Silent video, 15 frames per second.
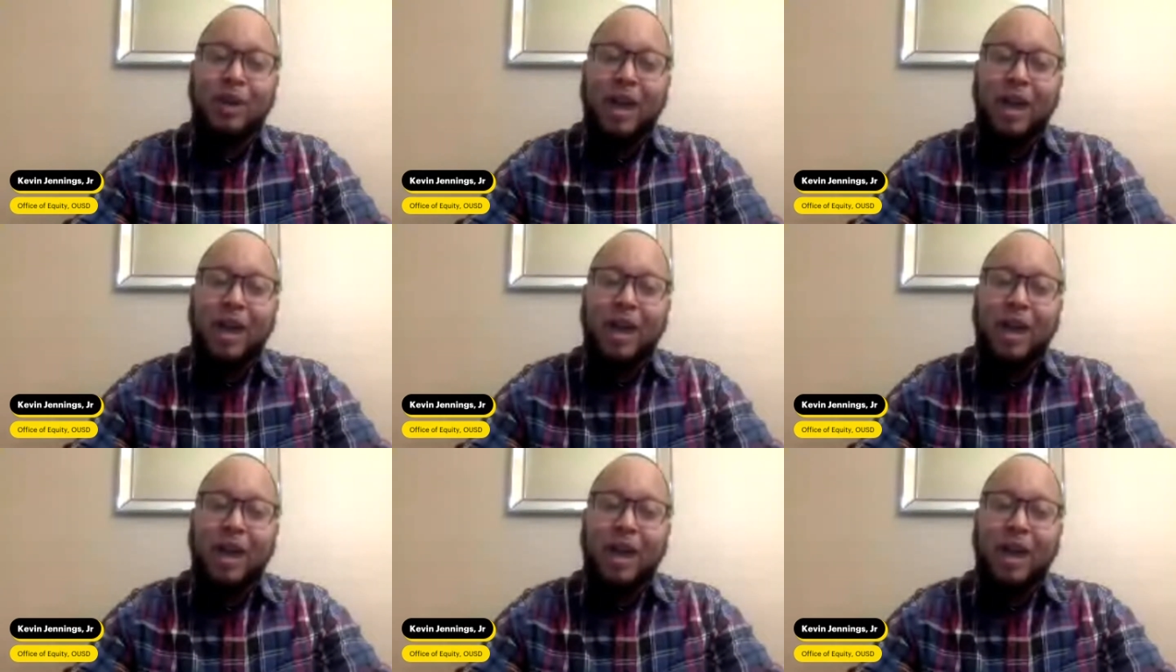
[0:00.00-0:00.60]
have
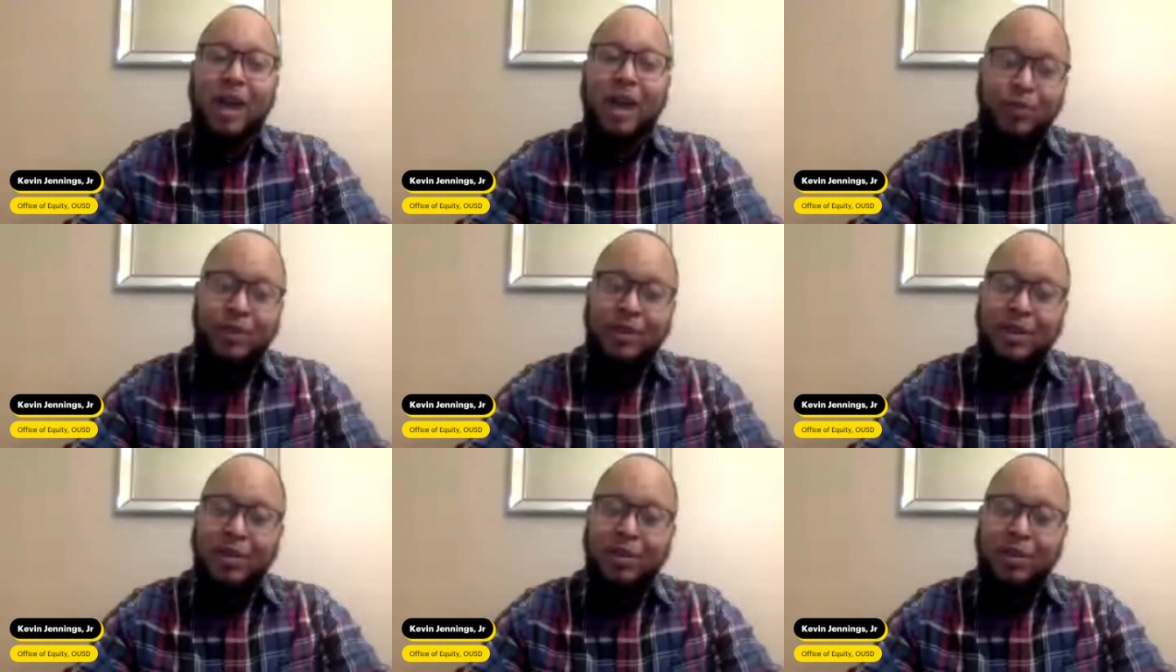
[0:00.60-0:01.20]
high hopes for
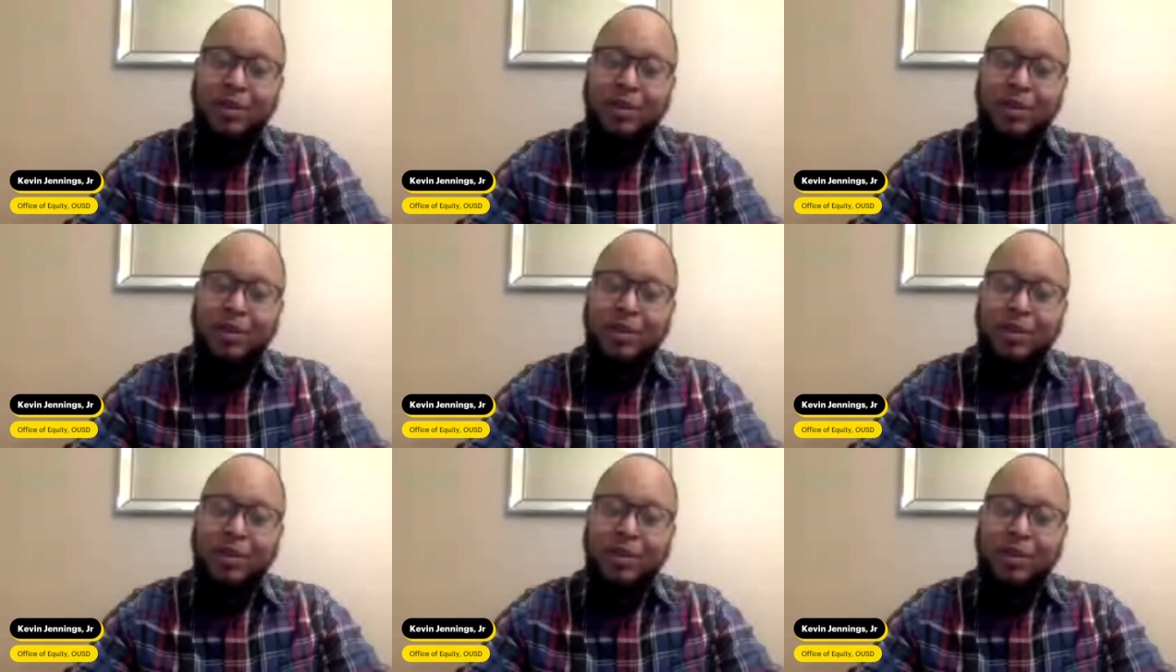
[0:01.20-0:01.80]
them
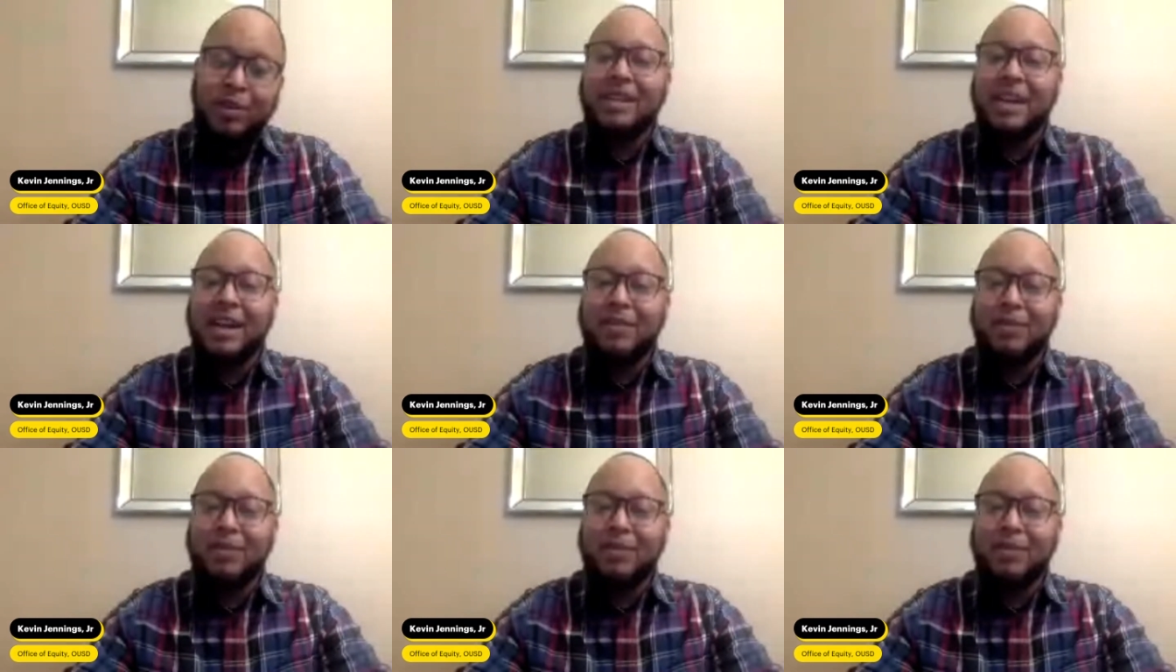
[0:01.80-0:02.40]
and what they
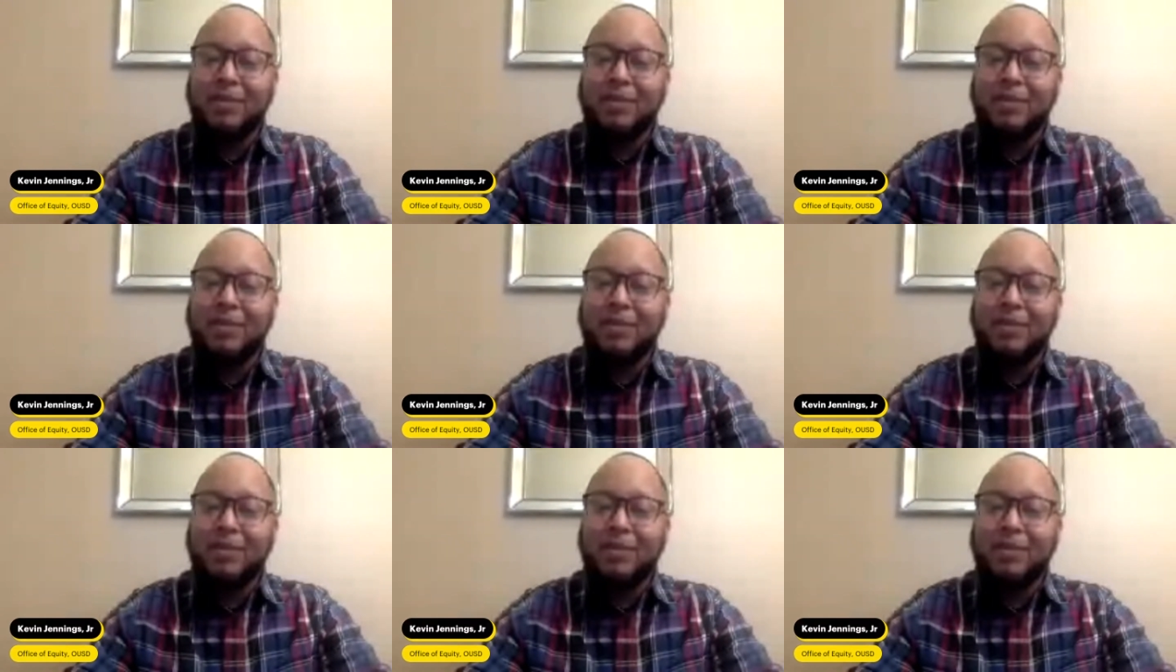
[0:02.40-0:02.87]
have for us.